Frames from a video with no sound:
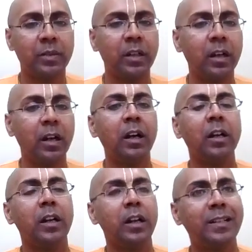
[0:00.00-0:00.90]
The
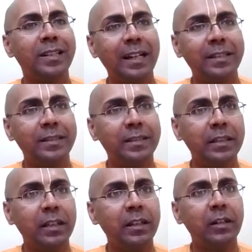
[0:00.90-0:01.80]

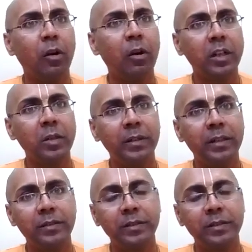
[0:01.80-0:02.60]
transcendental ornaments